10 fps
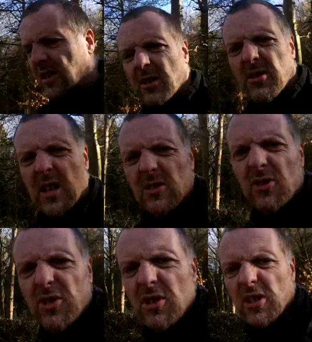That'll get in
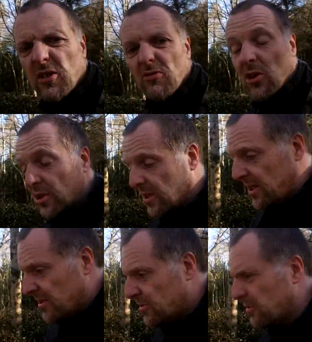sun in your eye
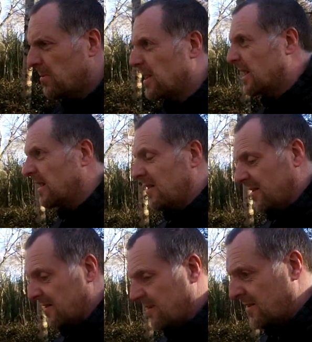there. Sorry about
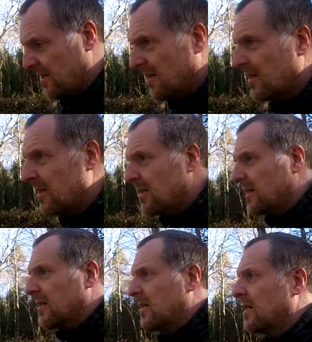
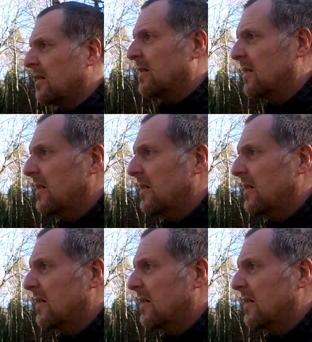that.